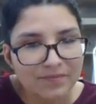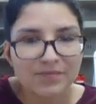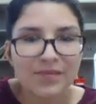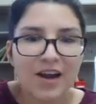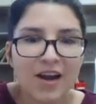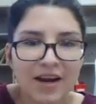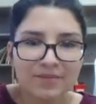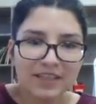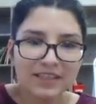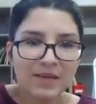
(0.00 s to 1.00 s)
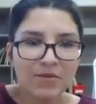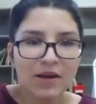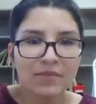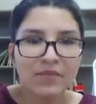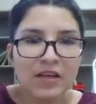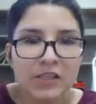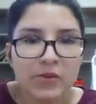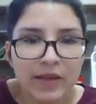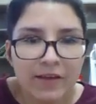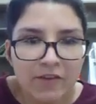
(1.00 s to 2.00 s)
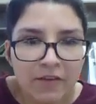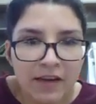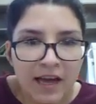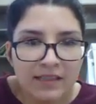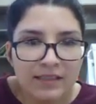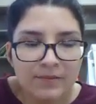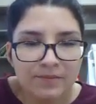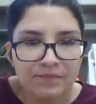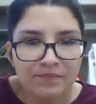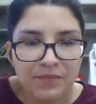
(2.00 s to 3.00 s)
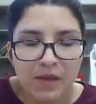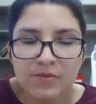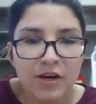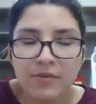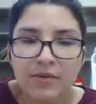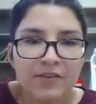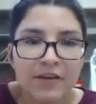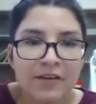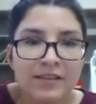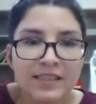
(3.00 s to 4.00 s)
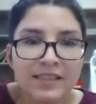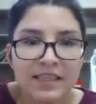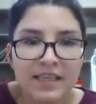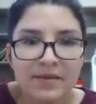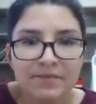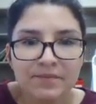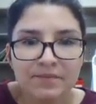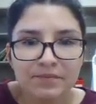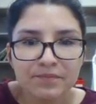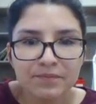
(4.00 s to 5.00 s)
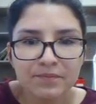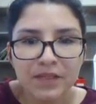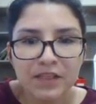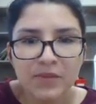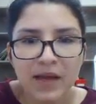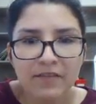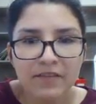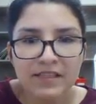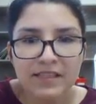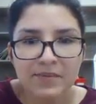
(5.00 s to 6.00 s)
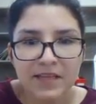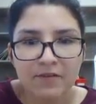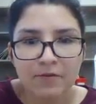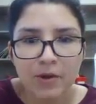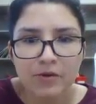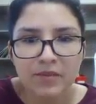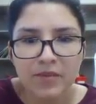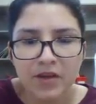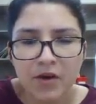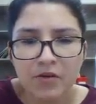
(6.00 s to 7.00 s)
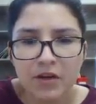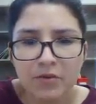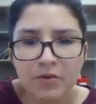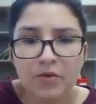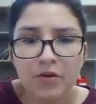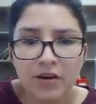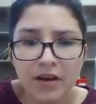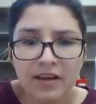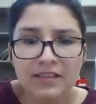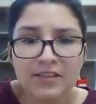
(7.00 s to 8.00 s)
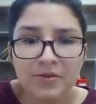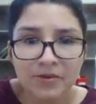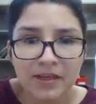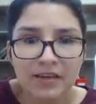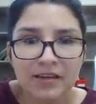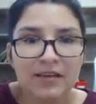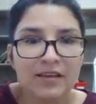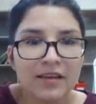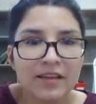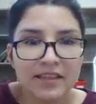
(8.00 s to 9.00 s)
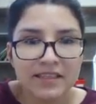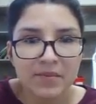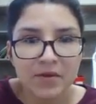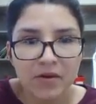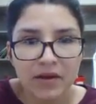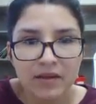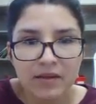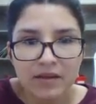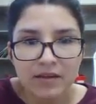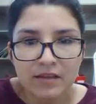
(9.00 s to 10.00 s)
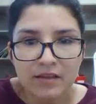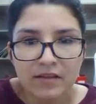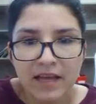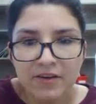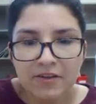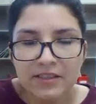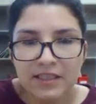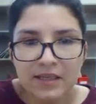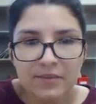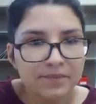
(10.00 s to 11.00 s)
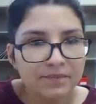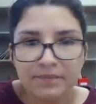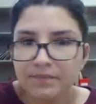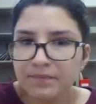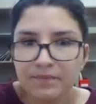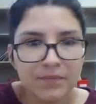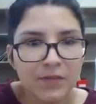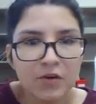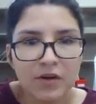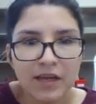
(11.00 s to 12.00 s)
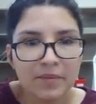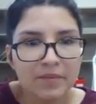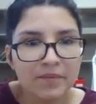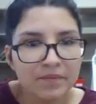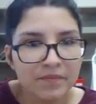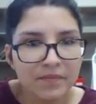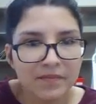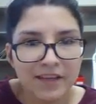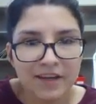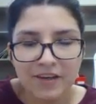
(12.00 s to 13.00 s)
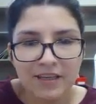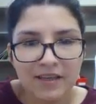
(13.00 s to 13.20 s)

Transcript: All right, let's keep going. So we left off on we left off on C. And we have these names left: Rosa, Magoni, Kruger, Nungesser, Reed. Let's keep going. Letter D. No name. Letter E.